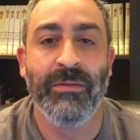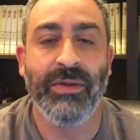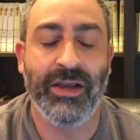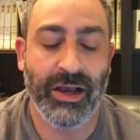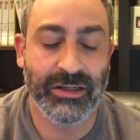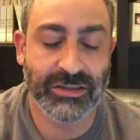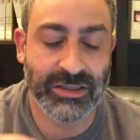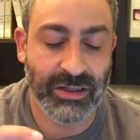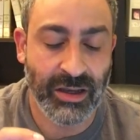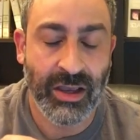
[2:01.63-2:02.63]

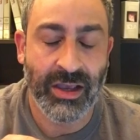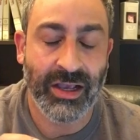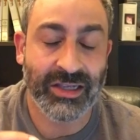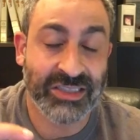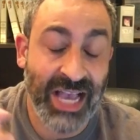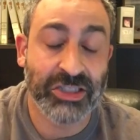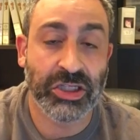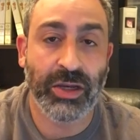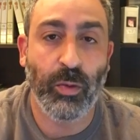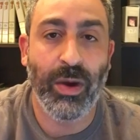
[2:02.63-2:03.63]
because
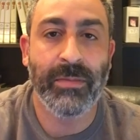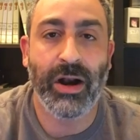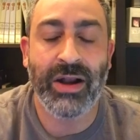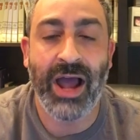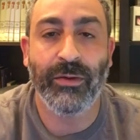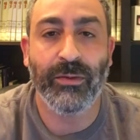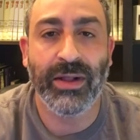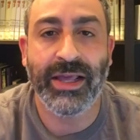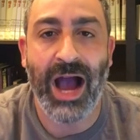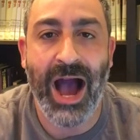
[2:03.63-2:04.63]
essentially women are not really